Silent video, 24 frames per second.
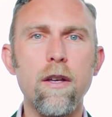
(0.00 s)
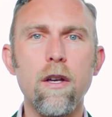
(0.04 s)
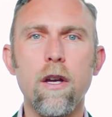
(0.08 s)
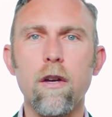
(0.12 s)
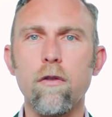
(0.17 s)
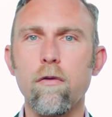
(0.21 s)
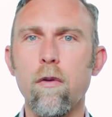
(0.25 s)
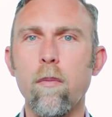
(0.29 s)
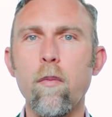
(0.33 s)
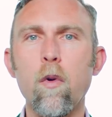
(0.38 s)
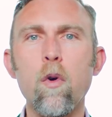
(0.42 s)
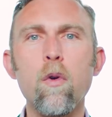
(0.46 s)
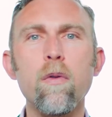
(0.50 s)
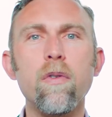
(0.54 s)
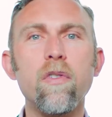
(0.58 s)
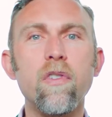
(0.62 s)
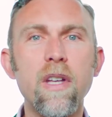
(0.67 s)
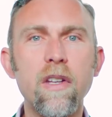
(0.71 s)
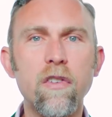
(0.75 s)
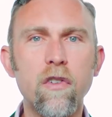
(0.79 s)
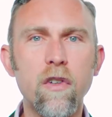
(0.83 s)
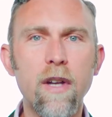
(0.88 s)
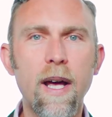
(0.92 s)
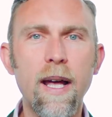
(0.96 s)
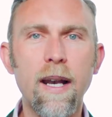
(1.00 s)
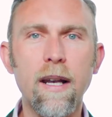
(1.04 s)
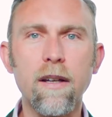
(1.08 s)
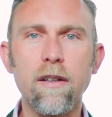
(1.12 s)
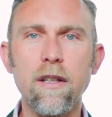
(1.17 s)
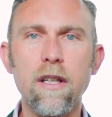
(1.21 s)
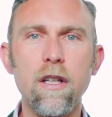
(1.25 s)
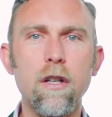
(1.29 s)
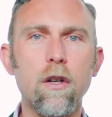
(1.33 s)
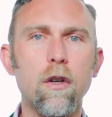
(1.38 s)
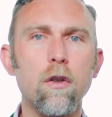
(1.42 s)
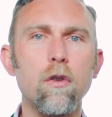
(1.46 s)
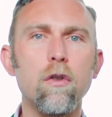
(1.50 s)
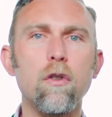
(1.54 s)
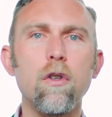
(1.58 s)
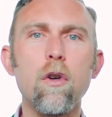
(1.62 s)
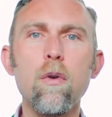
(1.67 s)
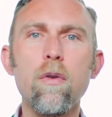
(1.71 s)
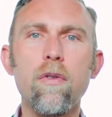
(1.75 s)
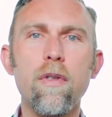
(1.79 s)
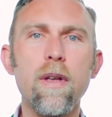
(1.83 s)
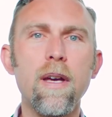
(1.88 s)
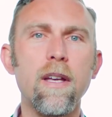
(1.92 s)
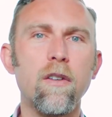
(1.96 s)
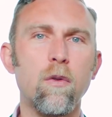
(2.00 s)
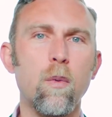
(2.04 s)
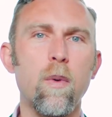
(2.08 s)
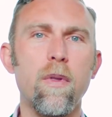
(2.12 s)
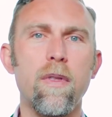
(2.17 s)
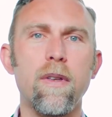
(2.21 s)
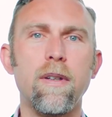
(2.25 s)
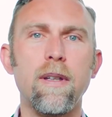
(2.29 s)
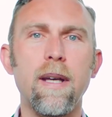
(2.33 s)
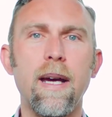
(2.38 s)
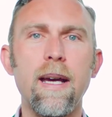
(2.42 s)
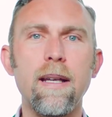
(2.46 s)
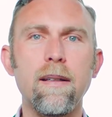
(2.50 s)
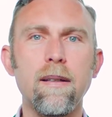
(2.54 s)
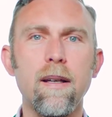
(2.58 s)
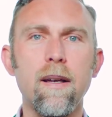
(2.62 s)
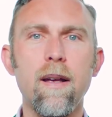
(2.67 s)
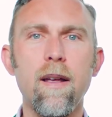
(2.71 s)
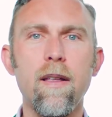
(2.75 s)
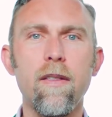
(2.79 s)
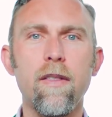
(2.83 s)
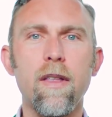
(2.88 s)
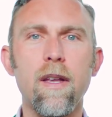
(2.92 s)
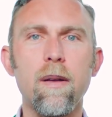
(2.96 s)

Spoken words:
You can remove seasonality. You can do things with the data